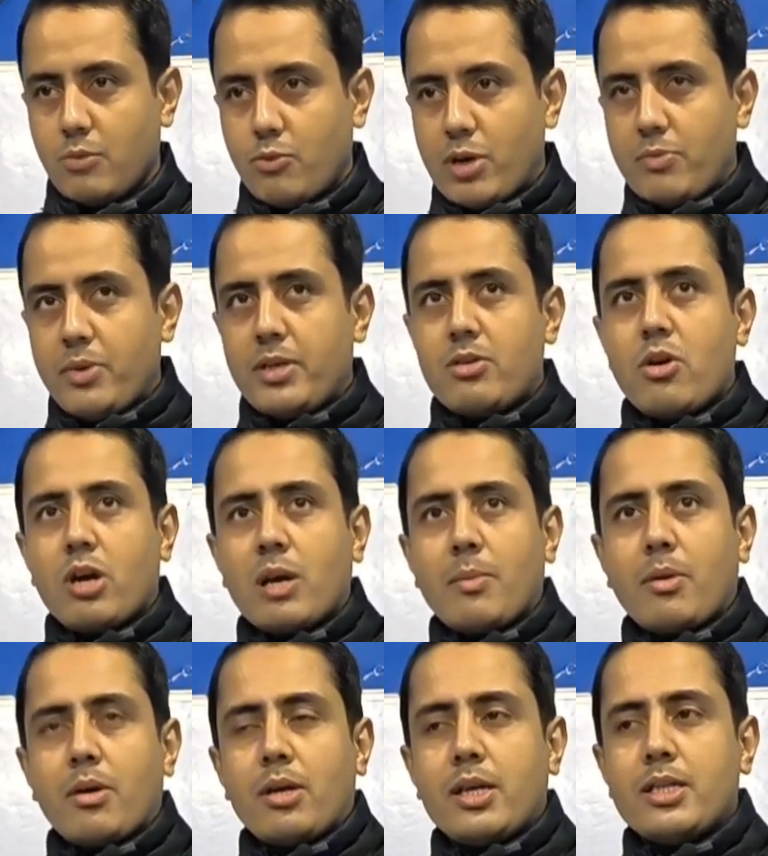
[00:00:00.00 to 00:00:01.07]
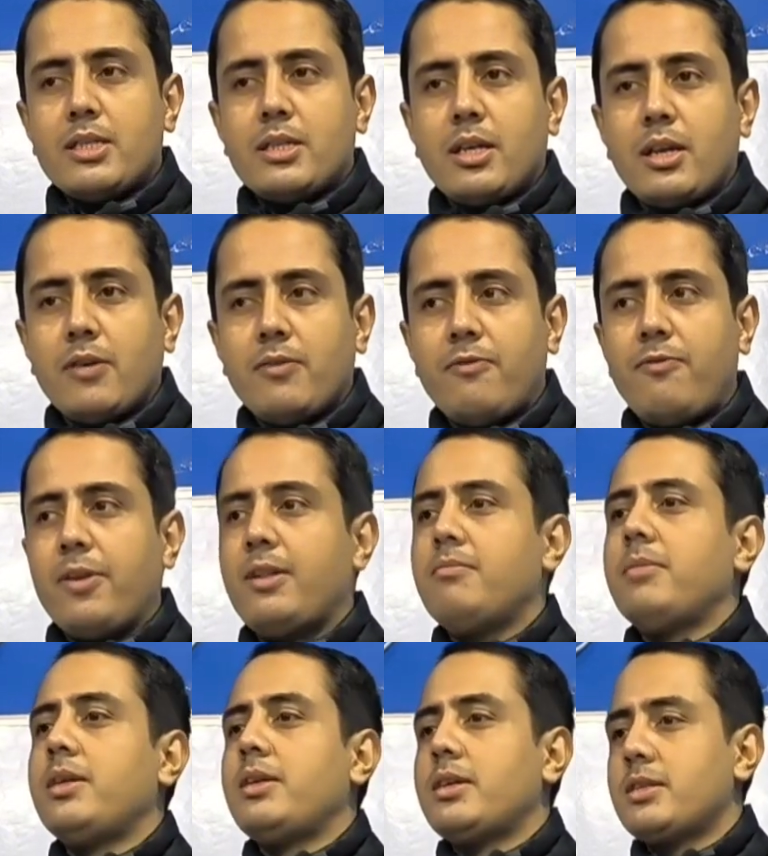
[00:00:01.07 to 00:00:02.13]
When we talk about, let's say,
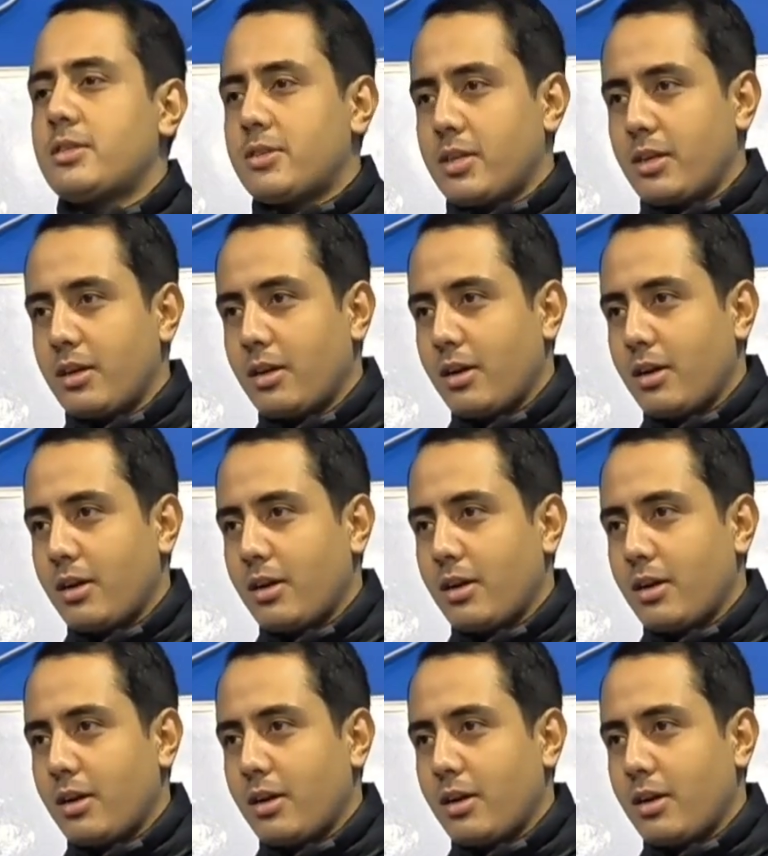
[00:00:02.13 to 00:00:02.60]
film industry,